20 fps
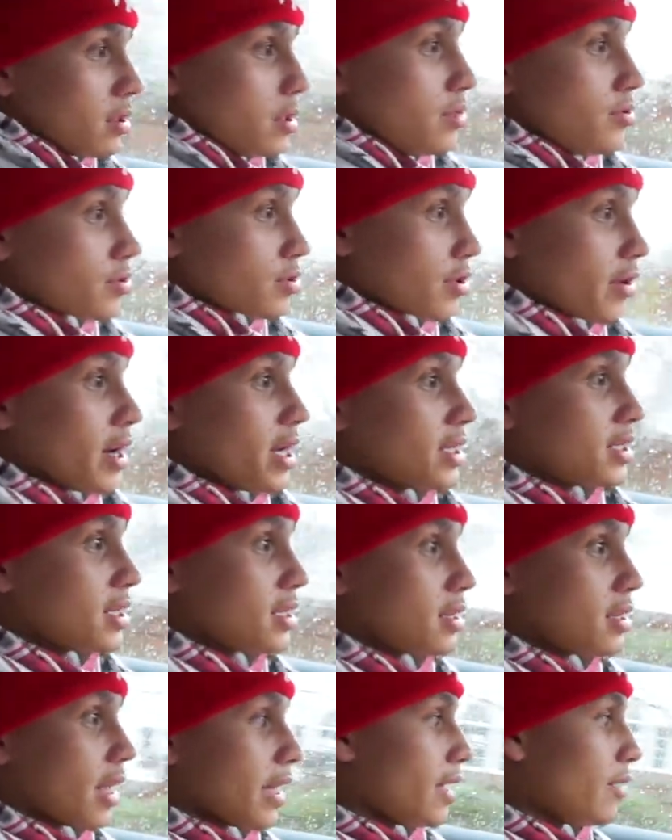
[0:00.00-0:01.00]
It was
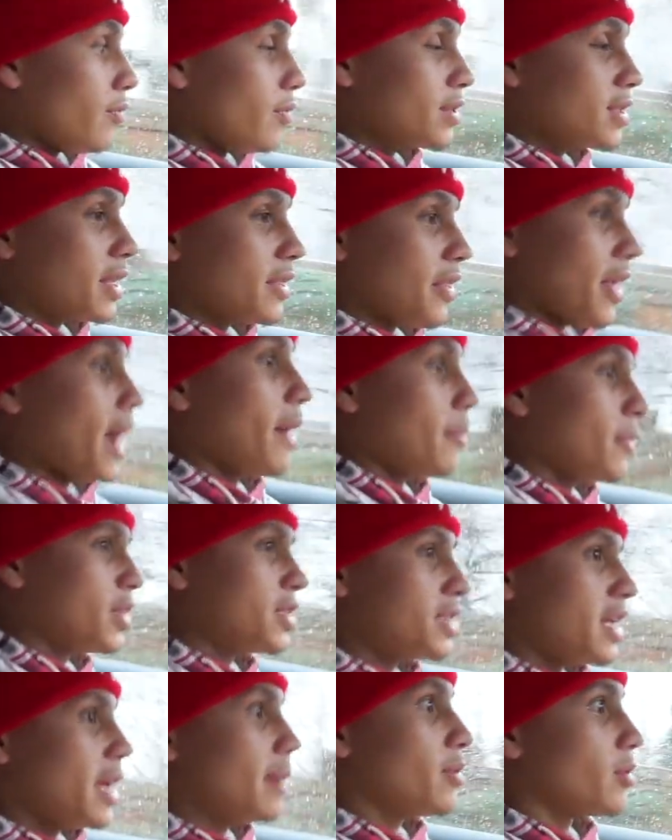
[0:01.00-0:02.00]
crazy. Like it wasn't that
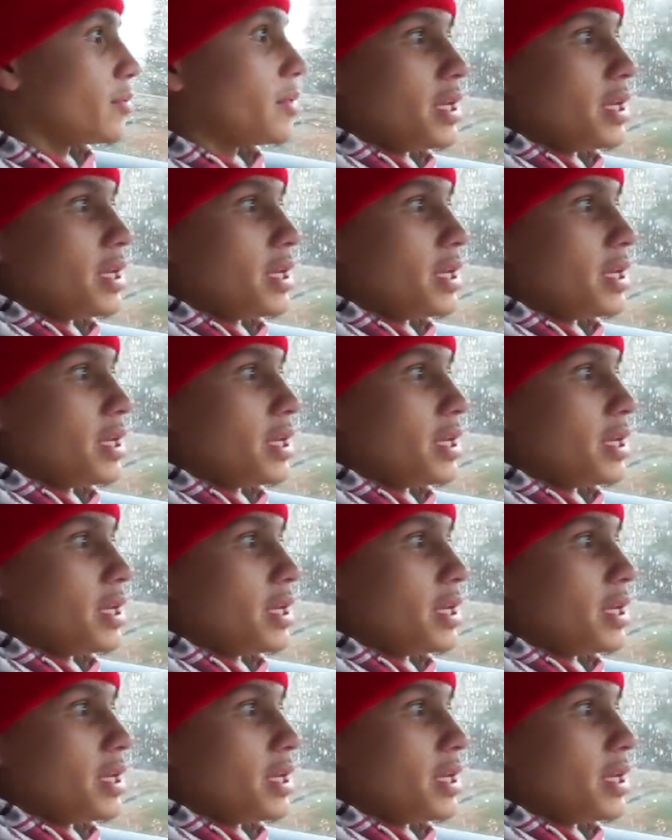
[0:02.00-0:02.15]
much damage,